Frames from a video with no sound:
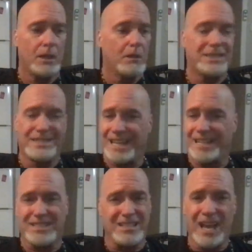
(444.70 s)
Because that
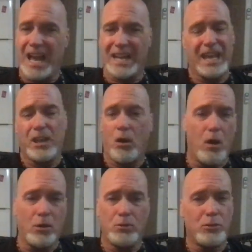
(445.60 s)
is not at
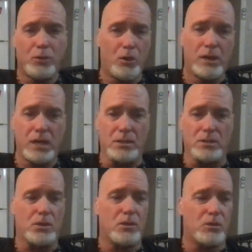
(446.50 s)
all who Thor
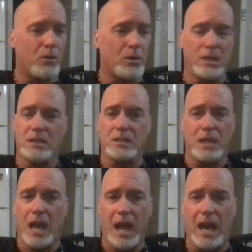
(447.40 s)
is. Thor is
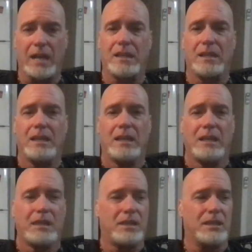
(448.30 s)
not
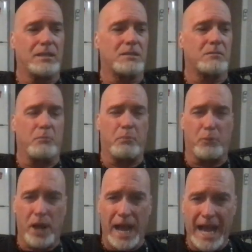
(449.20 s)
this
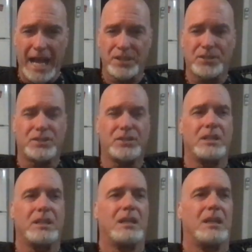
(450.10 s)
brash,
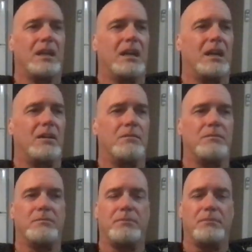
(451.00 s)

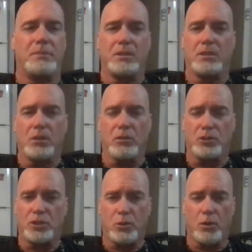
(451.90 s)
you know,
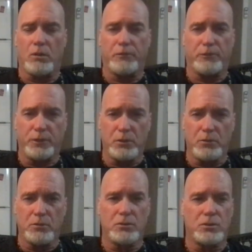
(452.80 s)

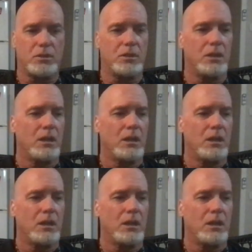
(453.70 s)
short-fused